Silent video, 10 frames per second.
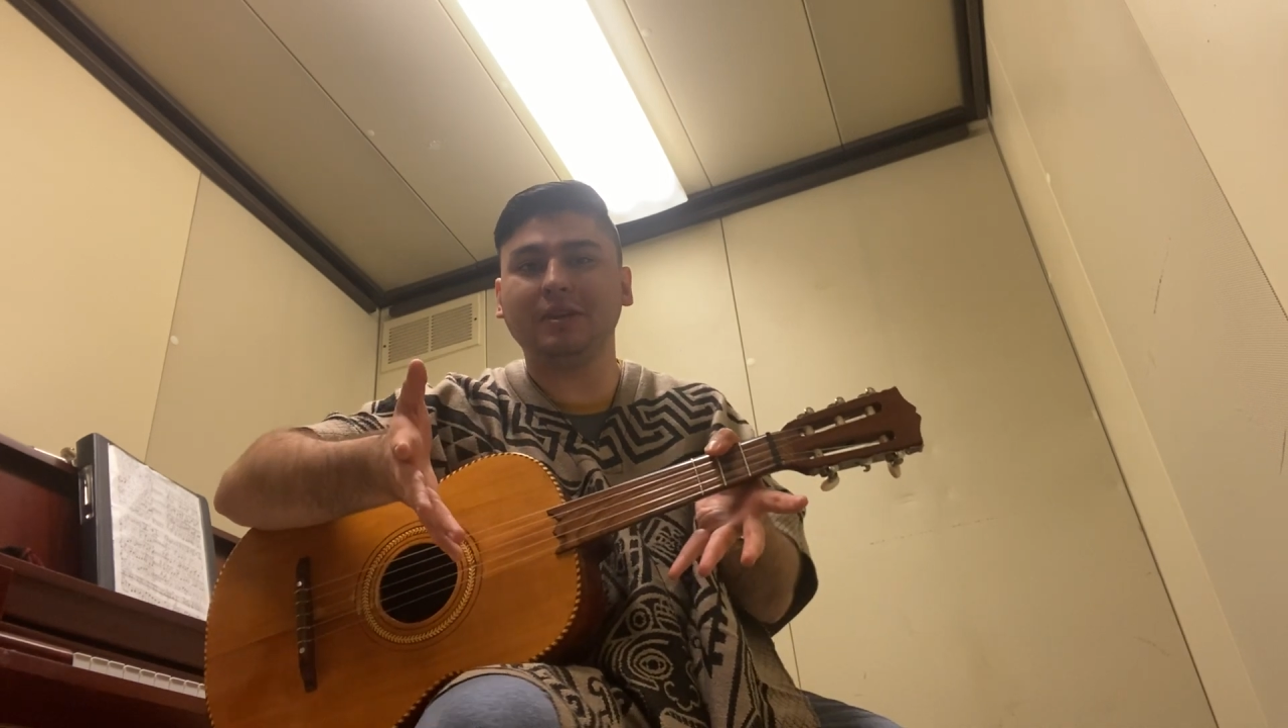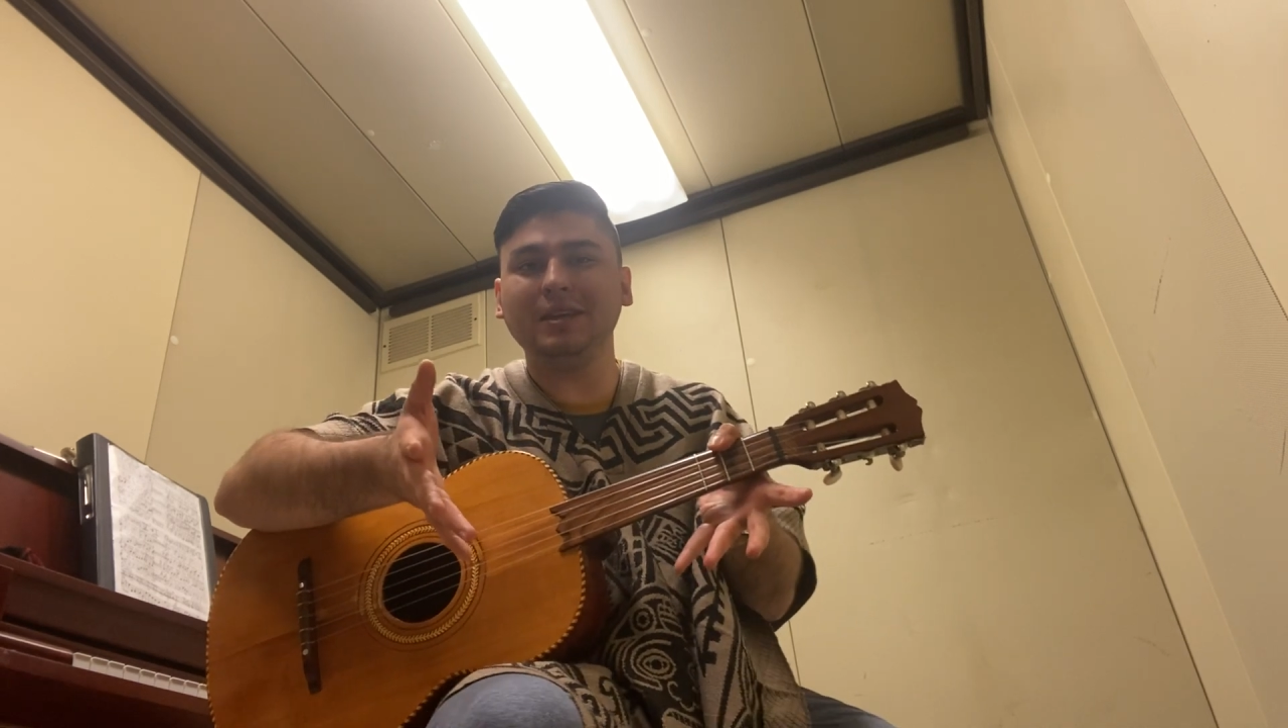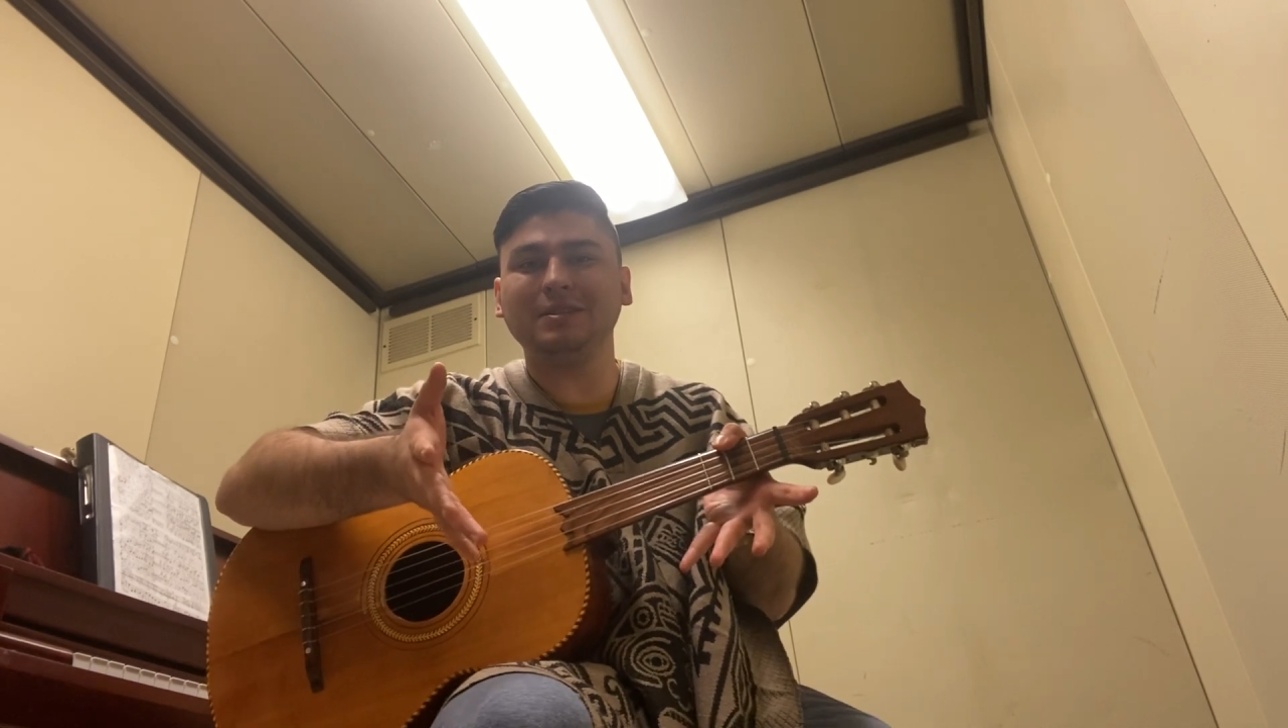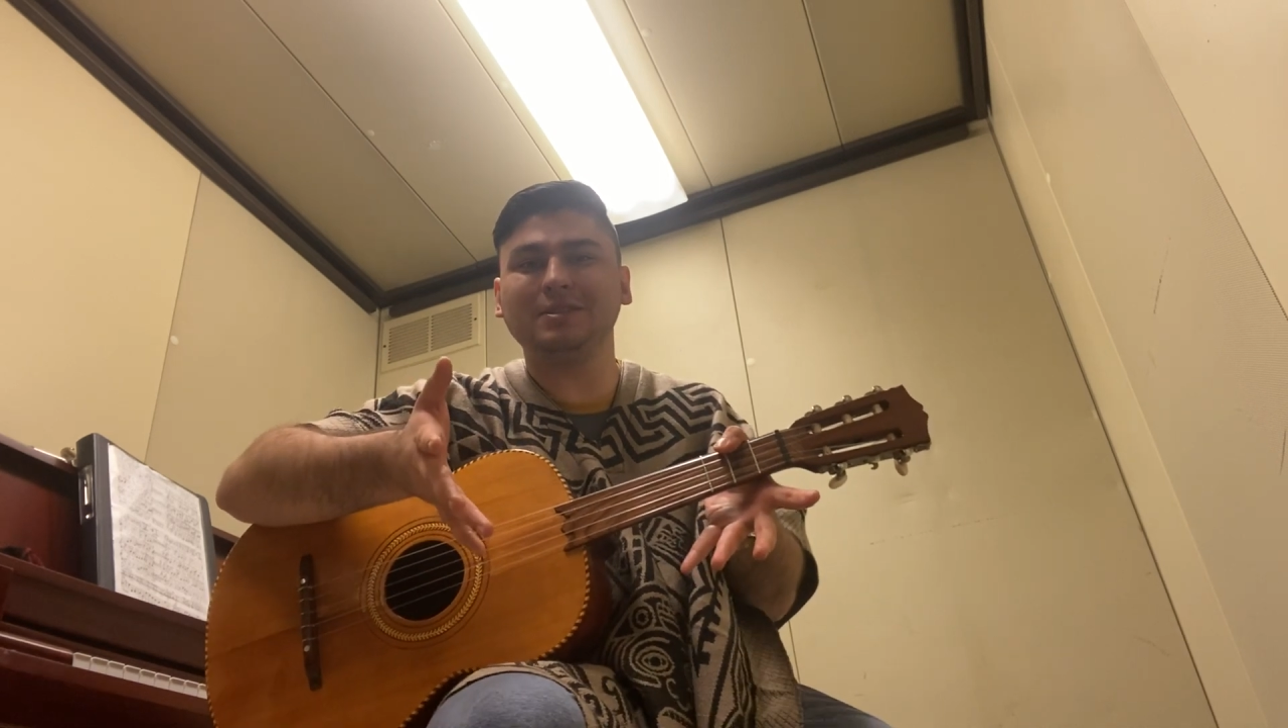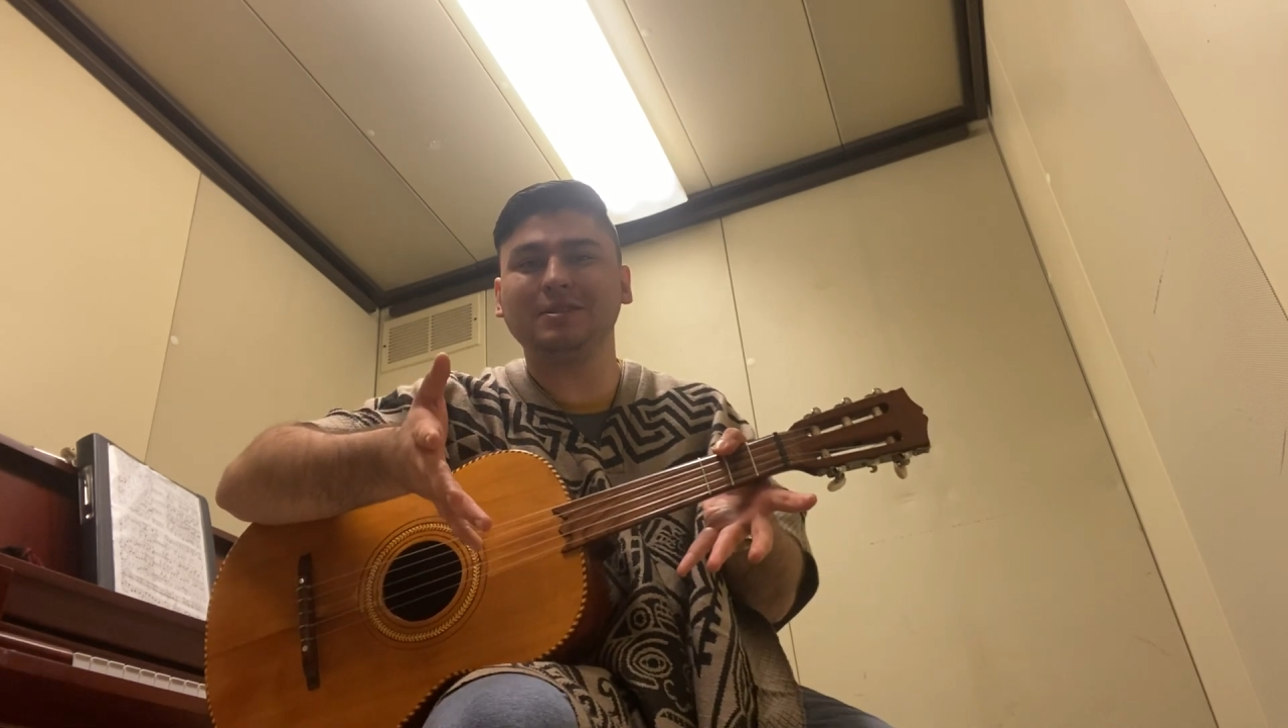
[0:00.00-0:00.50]

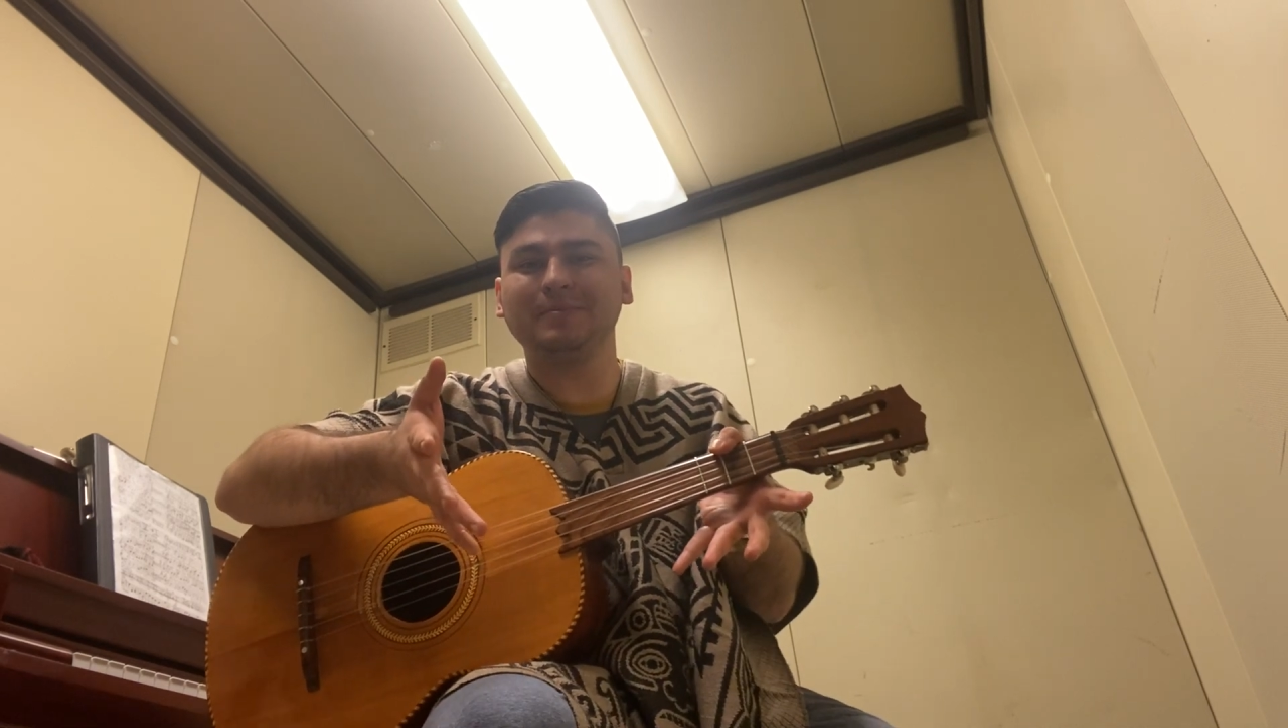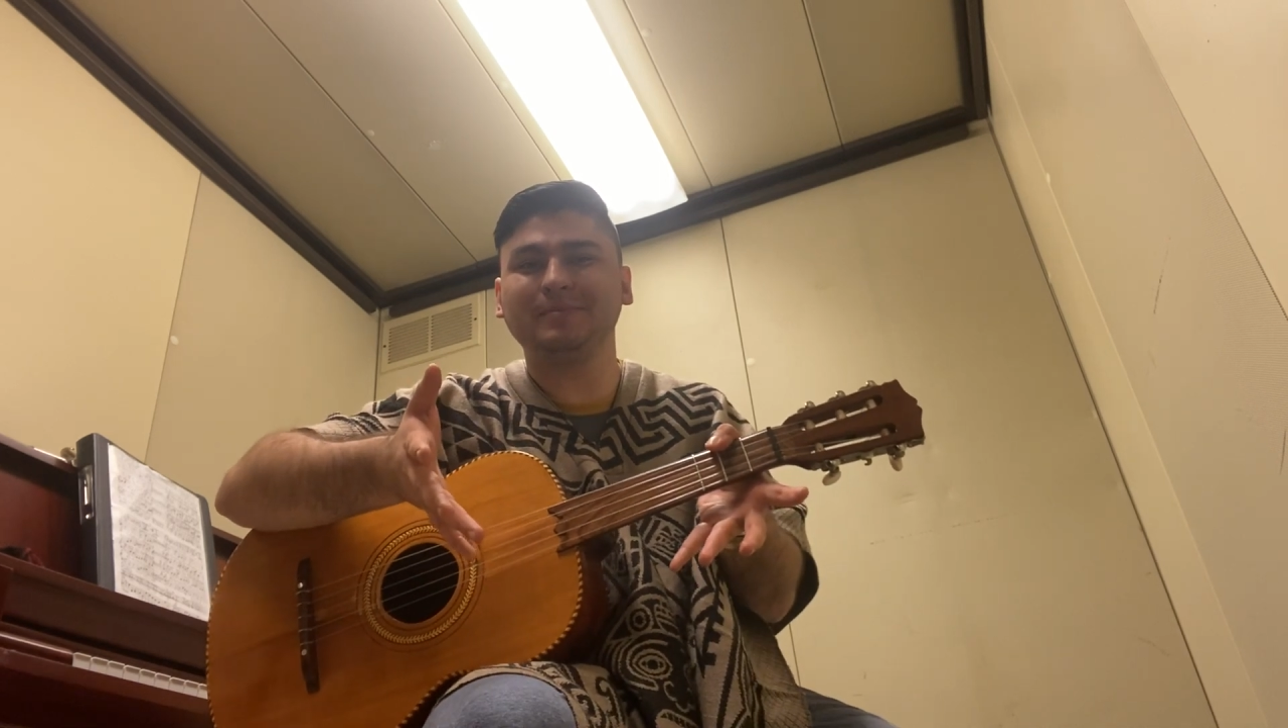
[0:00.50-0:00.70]
keys.